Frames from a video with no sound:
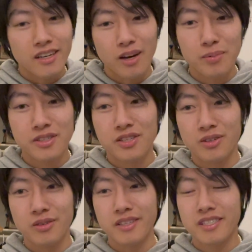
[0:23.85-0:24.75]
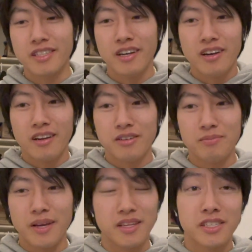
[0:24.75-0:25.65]
up until this year, I
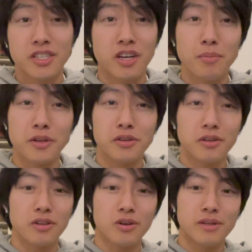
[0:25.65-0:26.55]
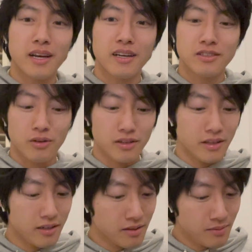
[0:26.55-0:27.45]
mainly just shop at Uniqlo and that kind of sort of thing.